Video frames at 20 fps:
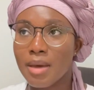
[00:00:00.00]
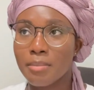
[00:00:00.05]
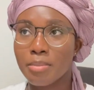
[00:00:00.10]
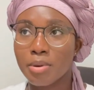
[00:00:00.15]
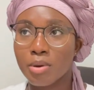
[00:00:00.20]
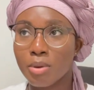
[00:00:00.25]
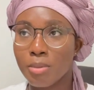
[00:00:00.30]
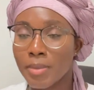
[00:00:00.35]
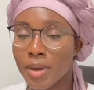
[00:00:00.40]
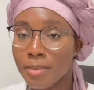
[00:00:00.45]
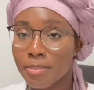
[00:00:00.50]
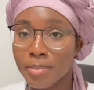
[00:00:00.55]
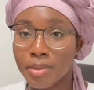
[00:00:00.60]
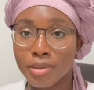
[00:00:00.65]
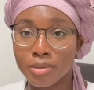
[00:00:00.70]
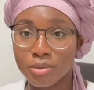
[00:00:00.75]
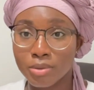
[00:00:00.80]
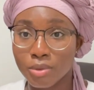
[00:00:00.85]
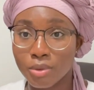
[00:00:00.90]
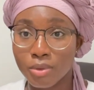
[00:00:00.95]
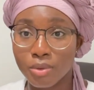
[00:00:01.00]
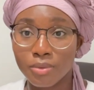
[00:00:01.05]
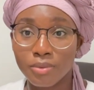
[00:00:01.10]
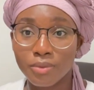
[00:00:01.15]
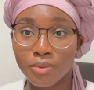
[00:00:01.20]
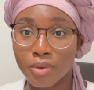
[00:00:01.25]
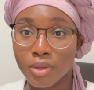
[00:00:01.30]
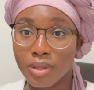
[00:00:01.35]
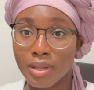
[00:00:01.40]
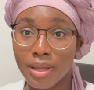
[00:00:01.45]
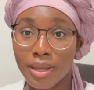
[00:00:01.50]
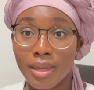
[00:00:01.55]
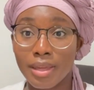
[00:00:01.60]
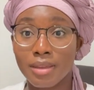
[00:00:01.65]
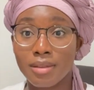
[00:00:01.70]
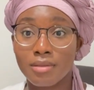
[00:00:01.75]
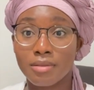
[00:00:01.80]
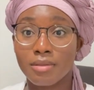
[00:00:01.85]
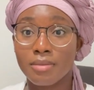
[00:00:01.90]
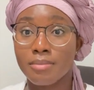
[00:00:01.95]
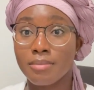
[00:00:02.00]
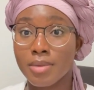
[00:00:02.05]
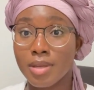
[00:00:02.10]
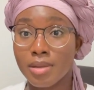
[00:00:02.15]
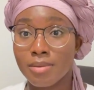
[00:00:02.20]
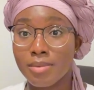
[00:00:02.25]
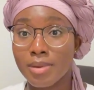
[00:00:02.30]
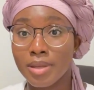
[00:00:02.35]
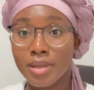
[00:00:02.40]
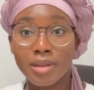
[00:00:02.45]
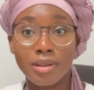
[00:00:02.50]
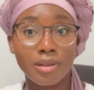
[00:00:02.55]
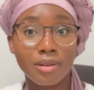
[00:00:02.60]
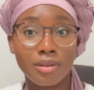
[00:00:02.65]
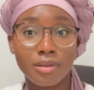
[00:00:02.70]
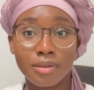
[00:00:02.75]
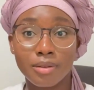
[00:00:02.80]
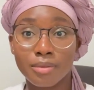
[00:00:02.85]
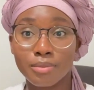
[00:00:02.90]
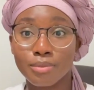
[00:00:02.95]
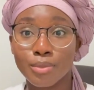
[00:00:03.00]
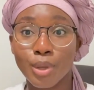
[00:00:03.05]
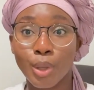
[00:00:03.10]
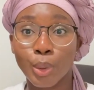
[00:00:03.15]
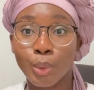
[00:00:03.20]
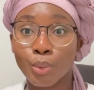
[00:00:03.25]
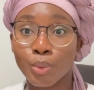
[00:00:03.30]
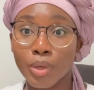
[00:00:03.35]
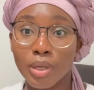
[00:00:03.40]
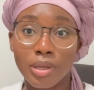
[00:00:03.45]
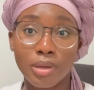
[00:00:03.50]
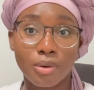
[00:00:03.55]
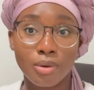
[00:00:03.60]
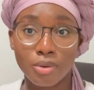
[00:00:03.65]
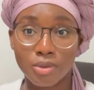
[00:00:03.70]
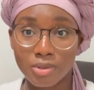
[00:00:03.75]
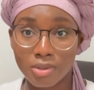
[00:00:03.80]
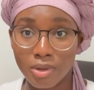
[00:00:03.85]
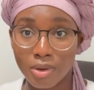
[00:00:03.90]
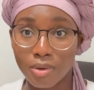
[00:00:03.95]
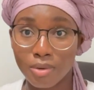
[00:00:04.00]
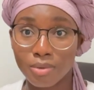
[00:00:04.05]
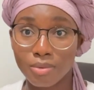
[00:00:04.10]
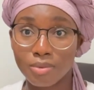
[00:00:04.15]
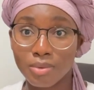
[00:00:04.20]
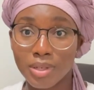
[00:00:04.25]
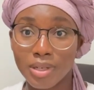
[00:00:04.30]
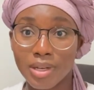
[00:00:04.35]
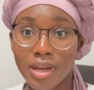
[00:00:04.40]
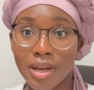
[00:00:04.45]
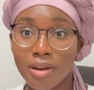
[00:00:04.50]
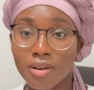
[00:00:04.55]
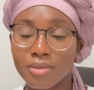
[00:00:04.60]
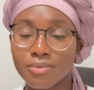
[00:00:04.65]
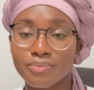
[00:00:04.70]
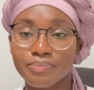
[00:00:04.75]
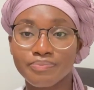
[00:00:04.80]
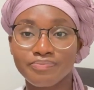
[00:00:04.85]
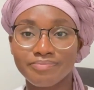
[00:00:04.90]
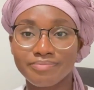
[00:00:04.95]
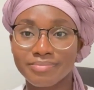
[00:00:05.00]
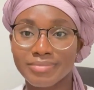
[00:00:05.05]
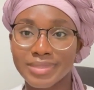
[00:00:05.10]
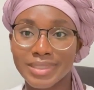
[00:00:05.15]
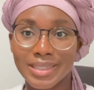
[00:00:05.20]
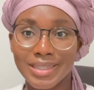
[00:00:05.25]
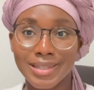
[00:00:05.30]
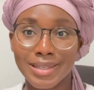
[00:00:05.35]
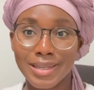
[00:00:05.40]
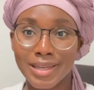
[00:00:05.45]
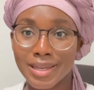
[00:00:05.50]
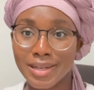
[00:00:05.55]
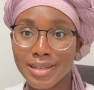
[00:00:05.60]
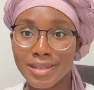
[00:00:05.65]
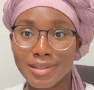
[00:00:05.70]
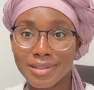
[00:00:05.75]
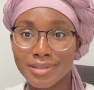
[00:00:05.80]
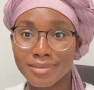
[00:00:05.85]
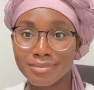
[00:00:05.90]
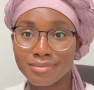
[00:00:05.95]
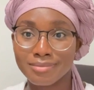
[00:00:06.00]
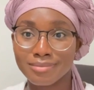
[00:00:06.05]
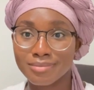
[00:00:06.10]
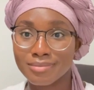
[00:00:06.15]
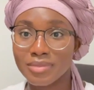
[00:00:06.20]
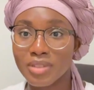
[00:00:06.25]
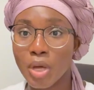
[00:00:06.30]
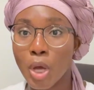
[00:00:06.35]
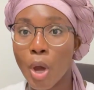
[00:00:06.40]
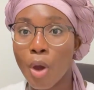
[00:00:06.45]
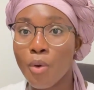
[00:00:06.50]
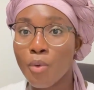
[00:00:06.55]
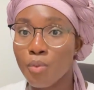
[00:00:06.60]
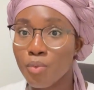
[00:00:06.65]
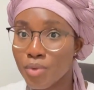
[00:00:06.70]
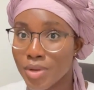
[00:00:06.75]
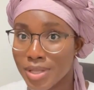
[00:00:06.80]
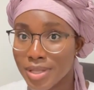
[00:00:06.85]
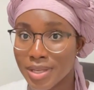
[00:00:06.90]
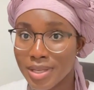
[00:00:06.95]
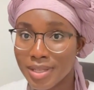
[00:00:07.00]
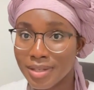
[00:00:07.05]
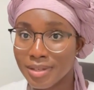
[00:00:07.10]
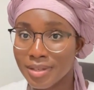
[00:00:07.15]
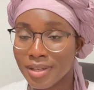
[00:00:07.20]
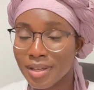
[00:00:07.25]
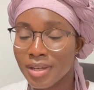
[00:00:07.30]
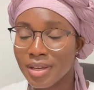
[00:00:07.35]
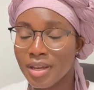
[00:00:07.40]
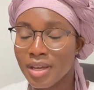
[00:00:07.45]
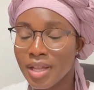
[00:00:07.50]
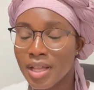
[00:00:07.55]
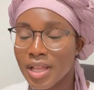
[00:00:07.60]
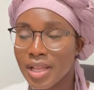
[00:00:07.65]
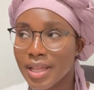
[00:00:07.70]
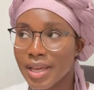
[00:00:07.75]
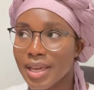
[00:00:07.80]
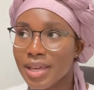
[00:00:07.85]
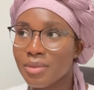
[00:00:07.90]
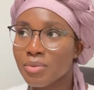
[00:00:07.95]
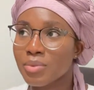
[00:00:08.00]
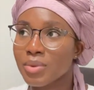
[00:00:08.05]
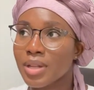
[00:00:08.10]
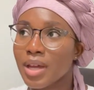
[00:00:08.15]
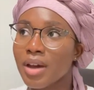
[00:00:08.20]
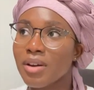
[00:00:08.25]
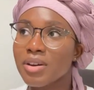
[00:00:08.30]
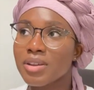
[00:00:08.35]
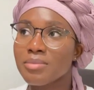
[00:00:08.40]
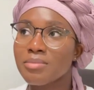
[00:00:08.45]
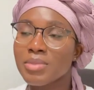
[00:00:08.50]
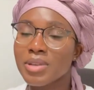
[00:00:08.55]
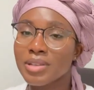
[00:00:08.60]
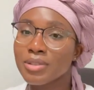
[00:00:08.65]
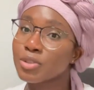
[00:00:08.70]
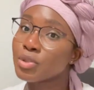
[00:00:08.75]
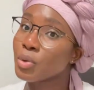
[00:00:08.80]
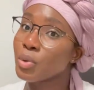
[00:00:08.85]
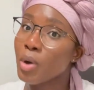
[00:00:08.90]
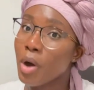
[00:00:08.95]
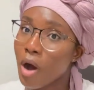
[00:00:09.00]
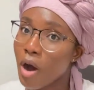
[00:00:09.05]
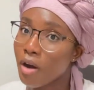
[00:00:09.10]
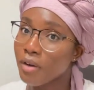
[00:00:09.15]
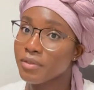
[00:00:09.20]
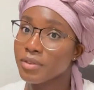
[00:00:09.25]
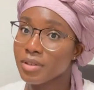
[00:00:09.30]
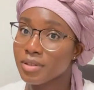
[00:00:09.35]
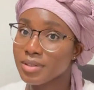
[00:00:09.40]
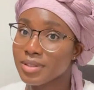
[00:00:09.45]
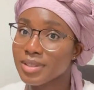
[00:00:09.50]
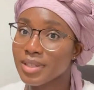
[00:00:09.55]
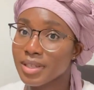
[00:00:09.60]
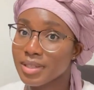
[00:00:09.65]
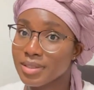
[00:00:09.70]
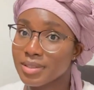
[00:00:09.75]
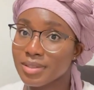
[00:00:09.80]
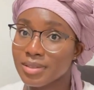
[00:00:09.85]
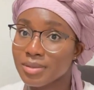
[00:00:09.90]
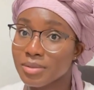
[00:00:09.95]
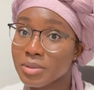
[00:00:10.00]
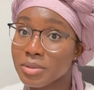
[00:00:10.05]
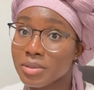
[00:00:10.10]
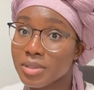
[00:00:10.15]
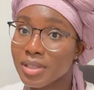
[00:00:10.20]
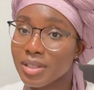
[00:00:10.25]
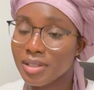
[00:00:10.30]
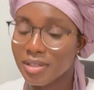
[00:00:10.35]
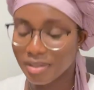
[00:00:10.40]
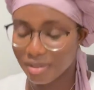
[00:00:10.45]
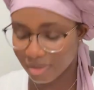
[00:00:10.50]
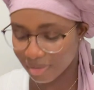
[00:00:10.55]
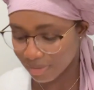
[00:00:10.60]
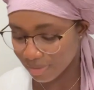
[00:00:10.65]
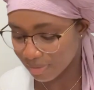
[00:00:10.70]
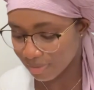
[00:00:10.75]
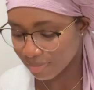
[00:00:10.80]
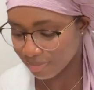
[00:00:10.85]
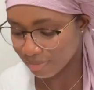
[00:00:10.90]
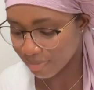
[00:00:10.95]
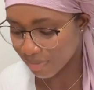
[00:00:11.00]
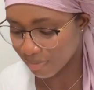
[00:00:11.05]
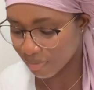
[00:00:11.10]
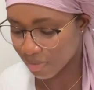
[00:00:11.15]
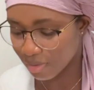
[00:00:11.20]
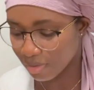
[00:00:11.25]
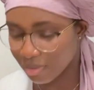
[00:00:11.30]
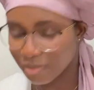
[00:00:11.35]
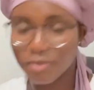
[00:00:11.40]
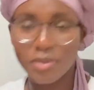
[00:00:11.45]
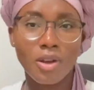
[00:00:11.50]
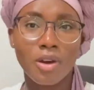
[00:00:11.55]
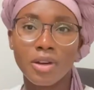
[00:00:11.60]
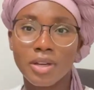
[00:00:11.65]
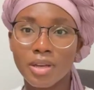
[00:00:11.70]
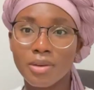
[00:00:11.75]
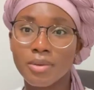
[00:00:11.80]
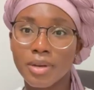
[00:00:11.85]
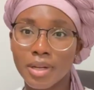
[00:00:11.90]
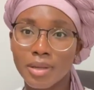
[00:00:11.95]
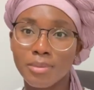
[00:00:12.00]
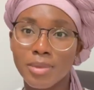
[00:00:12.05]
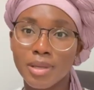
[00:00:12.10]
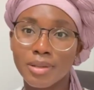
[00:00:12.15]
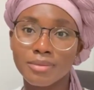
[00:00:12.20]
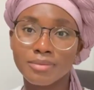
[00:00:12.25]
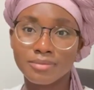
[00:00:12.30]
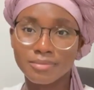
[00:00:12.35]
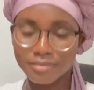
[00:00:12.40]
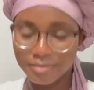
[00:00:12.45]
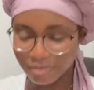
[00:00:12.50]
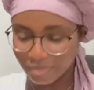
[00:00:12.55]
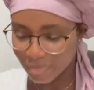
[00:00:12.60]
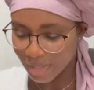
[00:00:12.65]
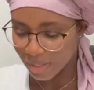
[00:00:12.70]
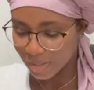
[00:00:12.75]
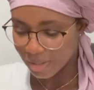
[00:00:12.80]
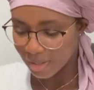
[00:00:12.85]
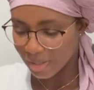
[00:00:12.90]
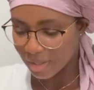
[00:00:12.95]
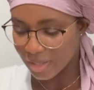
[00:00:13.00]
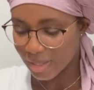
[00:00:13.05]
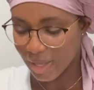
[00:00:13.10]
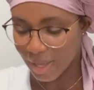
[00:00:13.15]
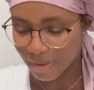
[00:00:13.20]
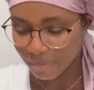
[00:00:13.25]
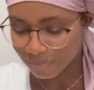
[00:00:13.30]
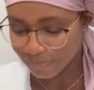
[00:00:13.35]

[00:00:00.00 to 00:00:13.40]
put on my pillow for like maybe a week or so without it getting really, like, without it being so obvious that it's dirty, if y'all get what I mean. Yeah,